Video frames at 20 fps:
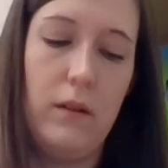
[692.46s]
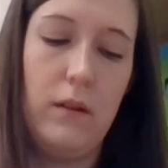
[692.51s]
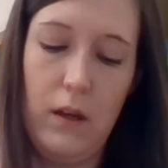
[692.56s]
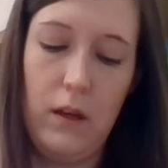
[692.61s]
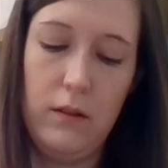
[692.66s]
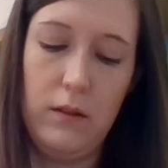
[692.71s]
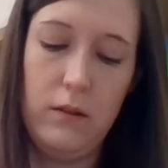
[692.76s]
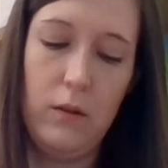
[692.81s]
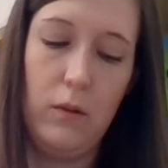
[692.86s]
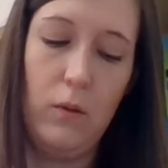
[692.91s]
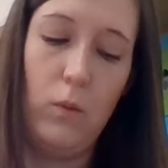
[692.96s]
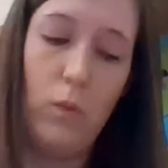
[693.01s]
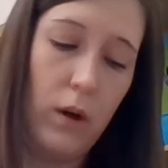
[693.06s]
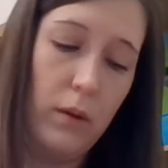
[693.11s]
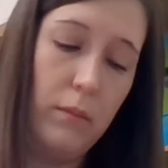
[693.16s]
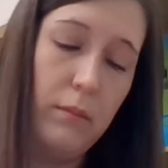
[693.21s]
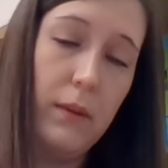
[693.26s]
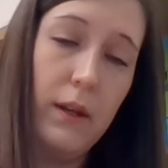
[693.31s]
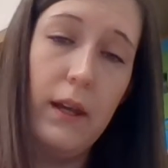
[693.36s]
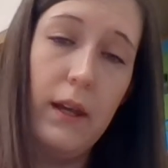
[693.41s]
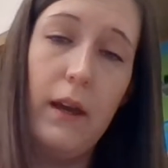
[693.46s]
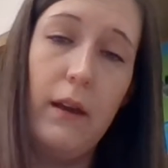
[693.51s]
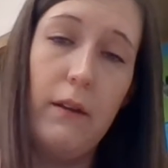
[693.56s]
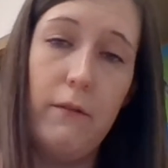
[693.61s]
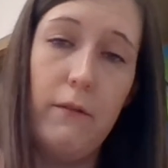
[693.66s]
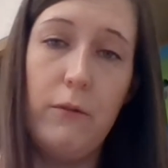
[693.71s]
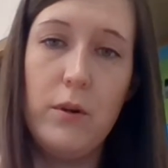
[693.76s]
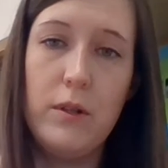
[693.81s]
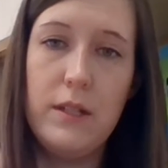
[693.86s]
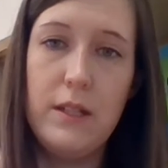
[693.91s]
Okay, so 1 minute
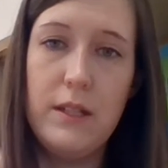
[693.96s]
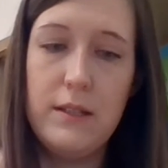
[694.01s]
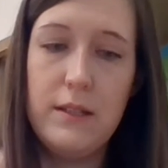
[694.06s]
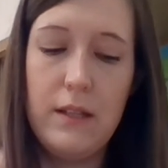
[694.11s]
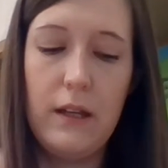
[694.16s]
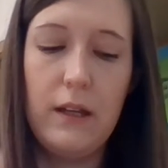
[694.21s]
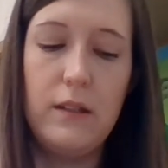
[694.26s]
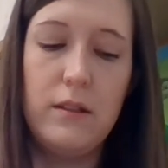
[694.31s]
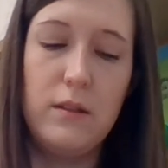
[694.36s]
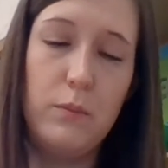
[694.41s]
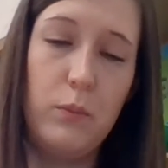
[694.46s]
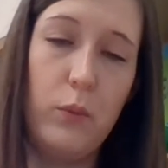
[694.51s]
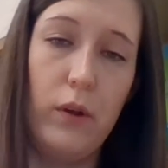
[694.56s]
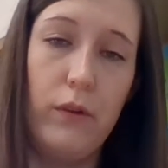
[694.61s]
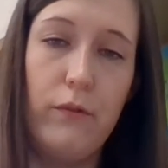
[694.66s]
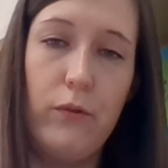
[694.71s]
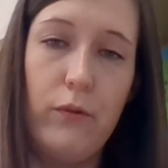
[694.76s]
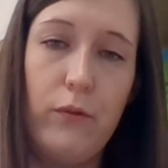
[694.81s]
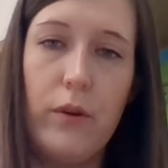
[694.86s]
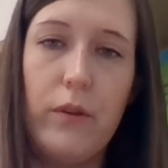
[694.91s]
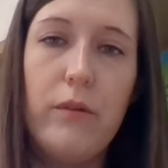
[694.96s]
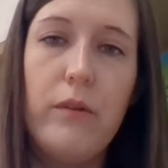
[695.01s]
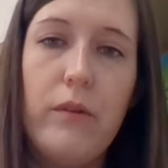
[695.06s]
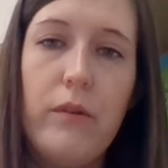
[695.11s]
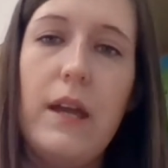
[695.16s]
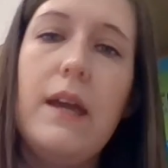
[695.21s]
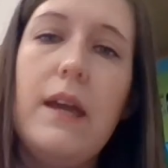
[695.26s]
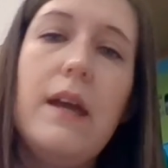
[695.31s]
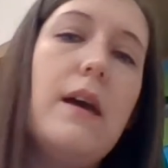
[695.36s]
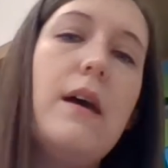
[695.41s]
and 14 seconds,
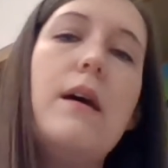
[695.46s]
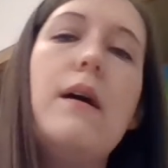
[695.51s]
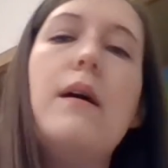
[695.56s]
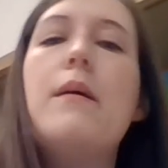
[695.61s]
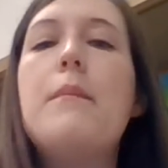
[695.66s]
0.43.